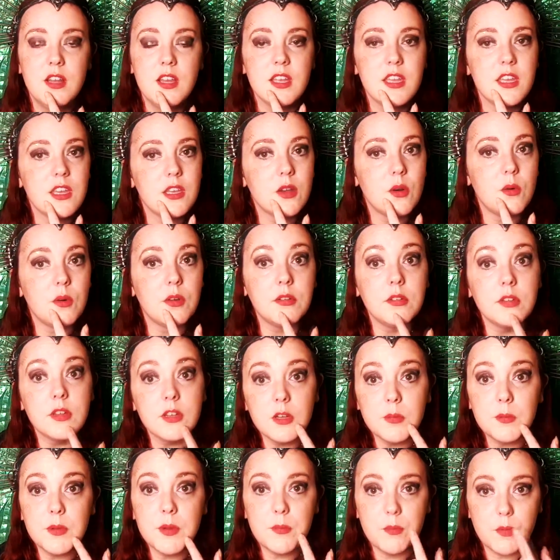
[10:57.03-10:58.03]
you go a
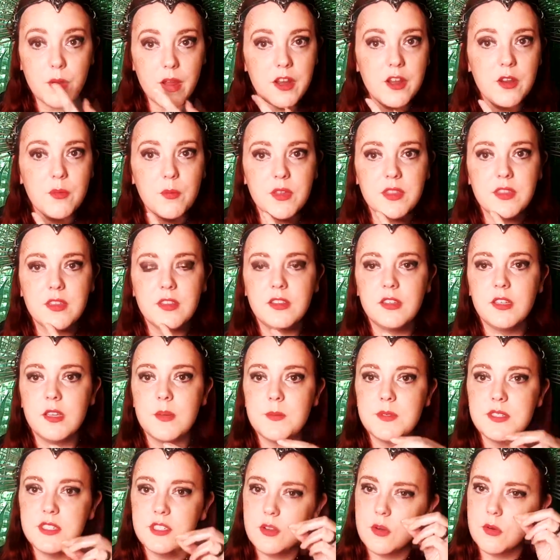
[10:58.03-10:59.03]
little bit brighter with the
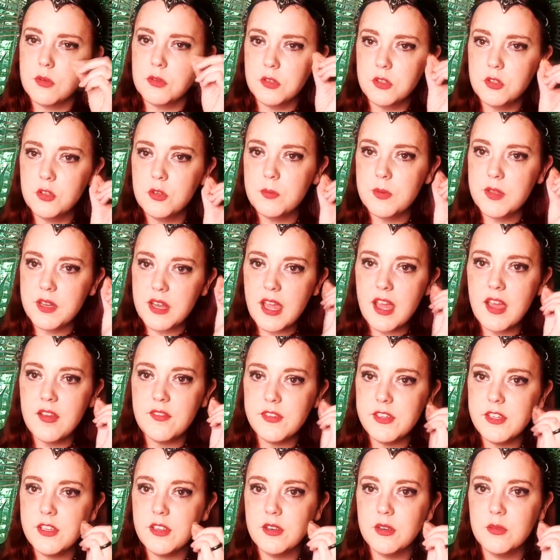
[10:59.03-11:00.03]
lips, you go a little bit
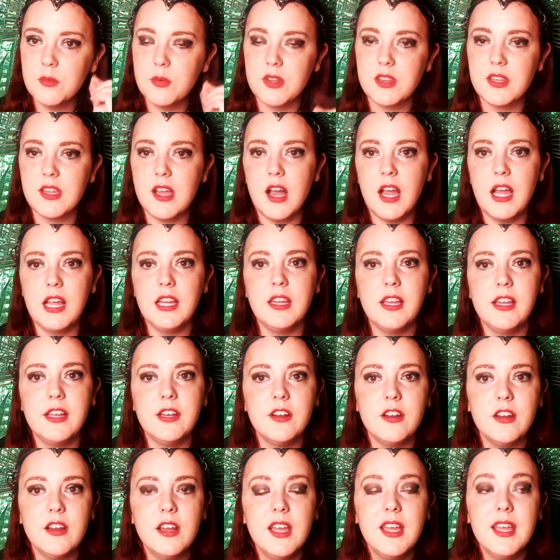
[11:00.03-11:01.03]
heavier with the
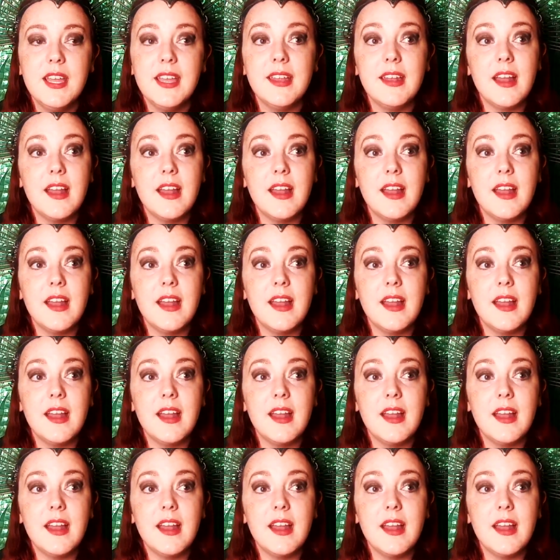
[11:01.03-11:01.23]
eyeliner, it